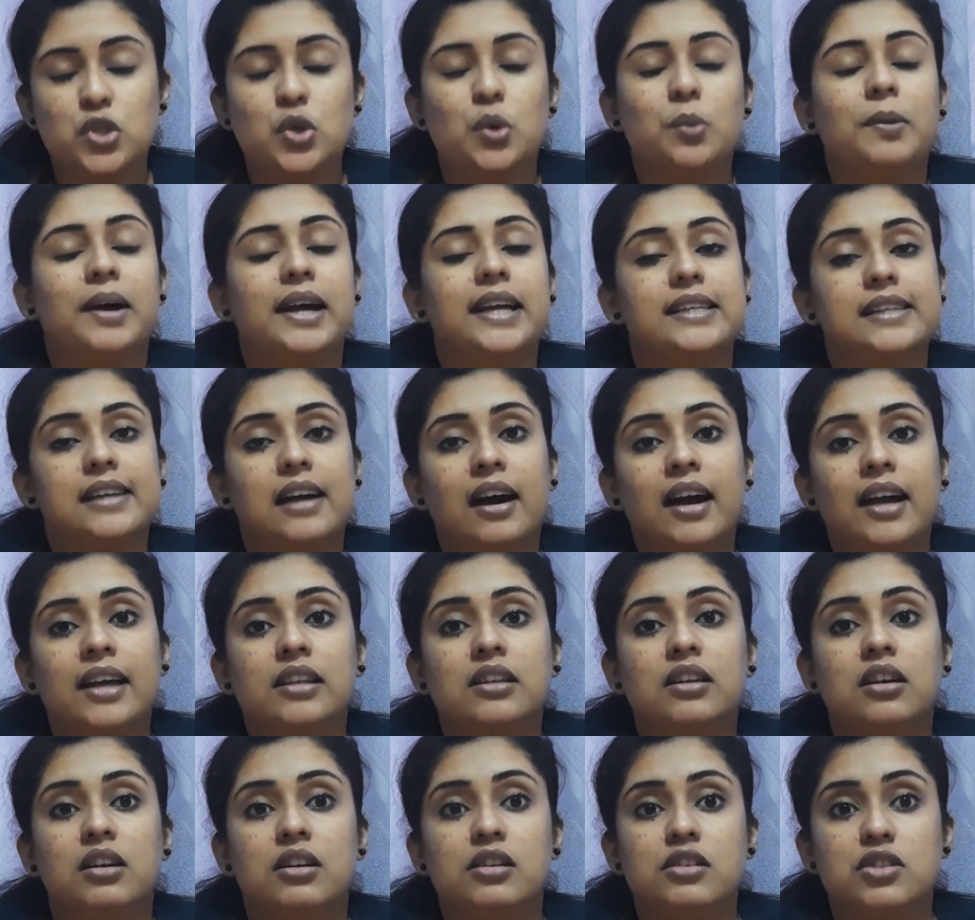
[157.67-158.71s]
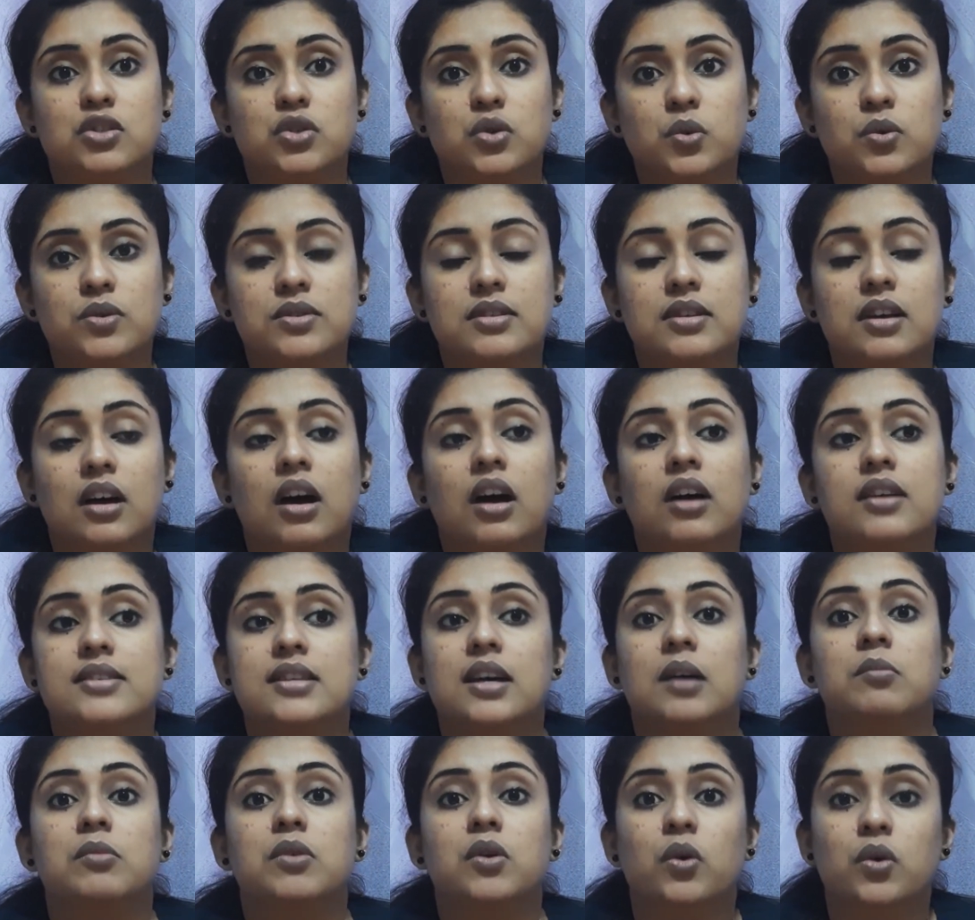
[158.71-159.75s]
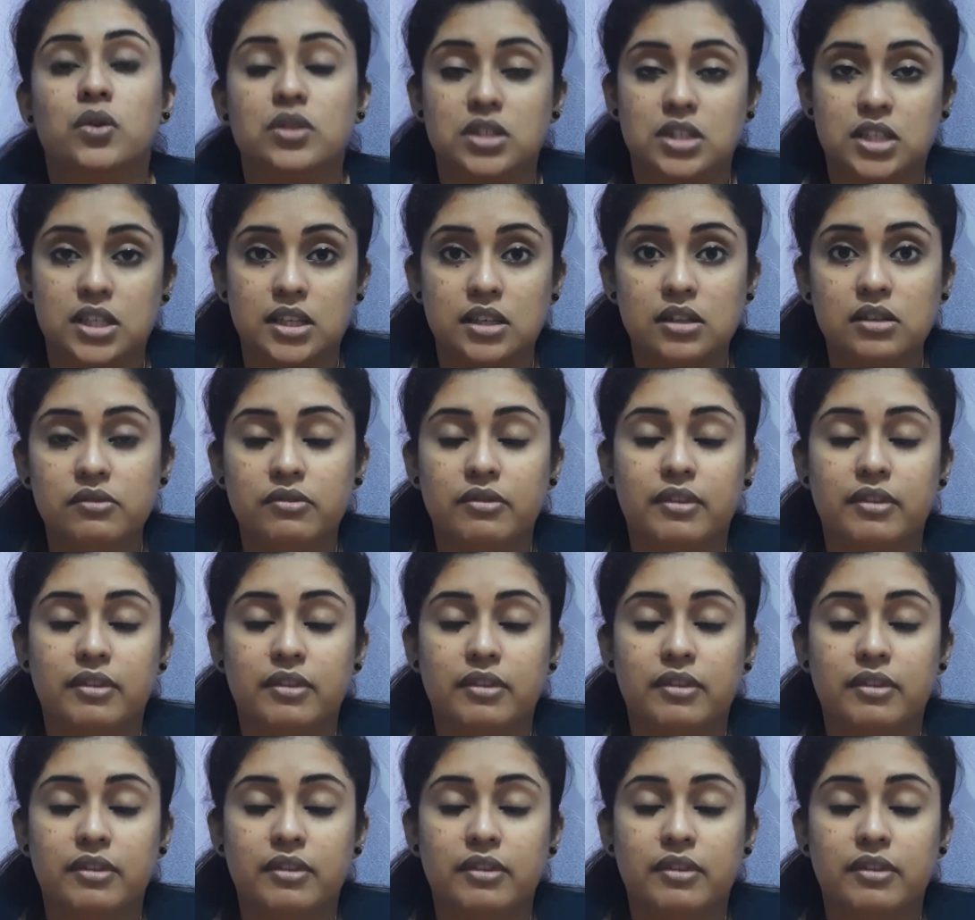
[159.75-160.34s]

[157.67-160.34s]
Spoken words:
you might either choose some coaching